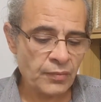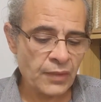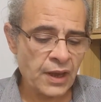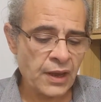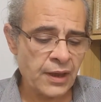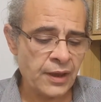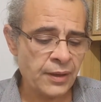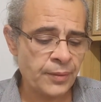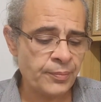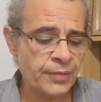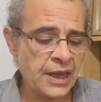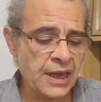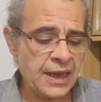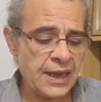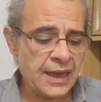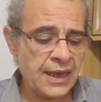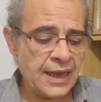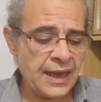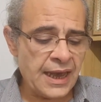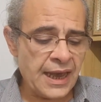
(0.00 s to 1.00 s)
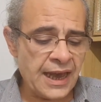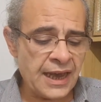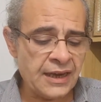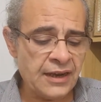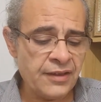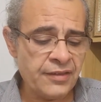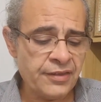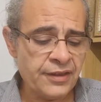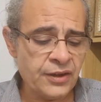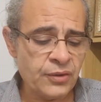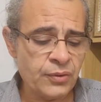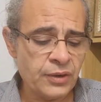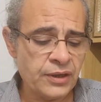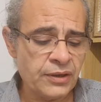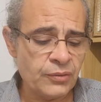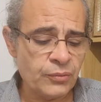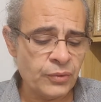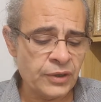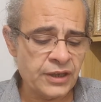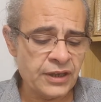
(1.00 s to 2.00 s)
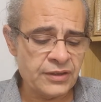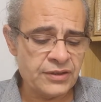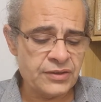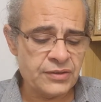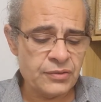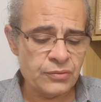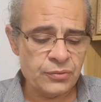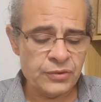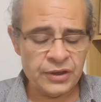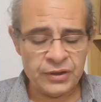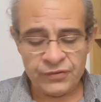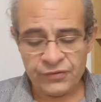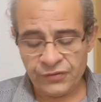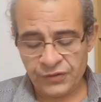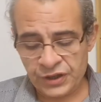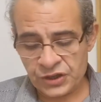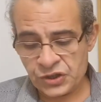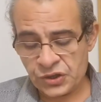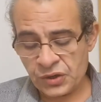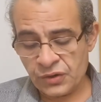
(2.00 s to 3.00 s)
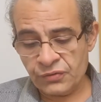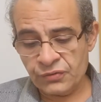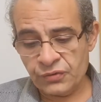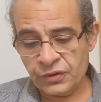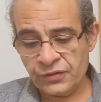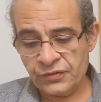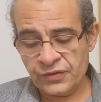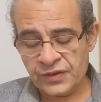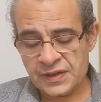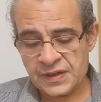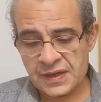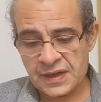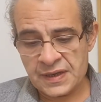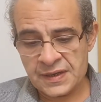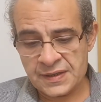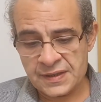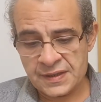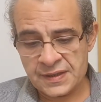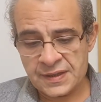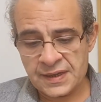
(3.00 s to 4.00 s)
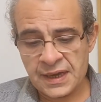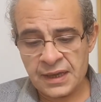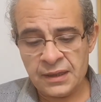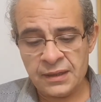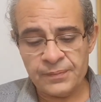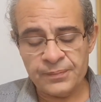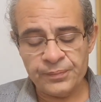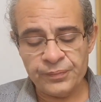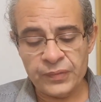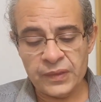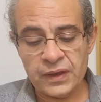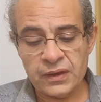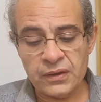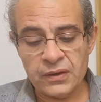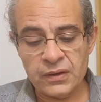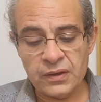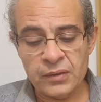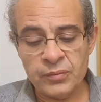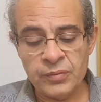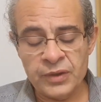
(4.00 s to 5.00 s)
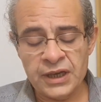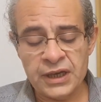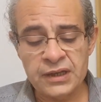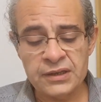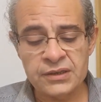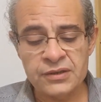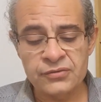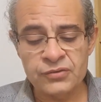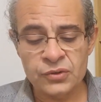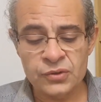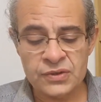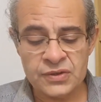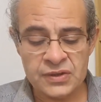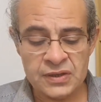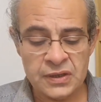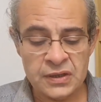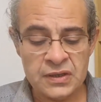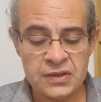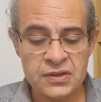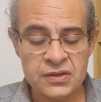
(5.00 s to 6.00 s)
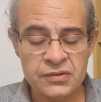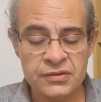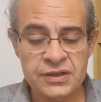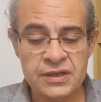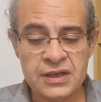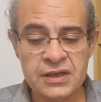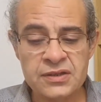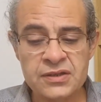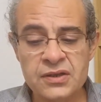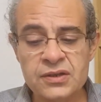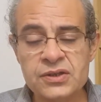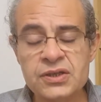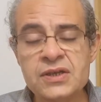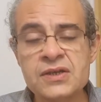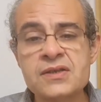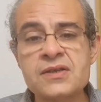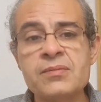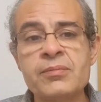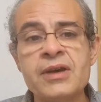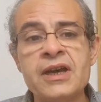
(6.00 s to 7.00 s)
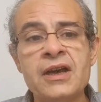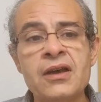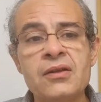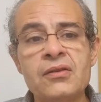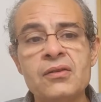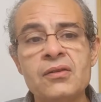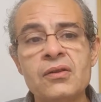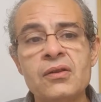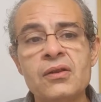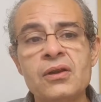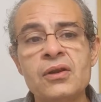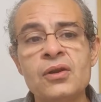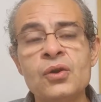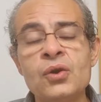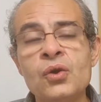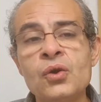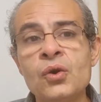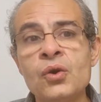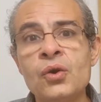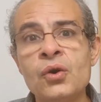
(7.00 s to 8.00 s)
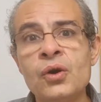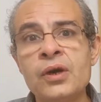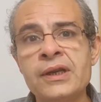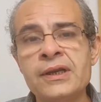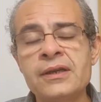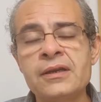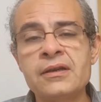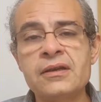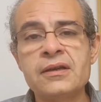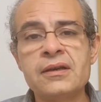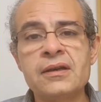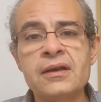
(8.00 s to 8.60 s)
And I think what I'm going to finish off with is to say that being a divorce solicitor it's not just about law and